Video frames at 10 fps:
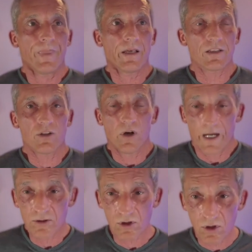So I
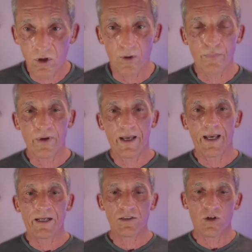had to stop.
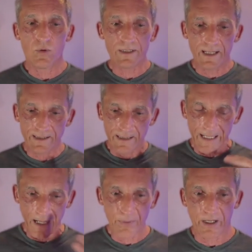And so what started
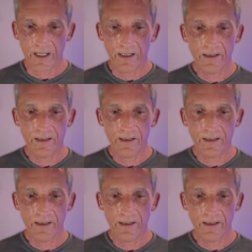happening...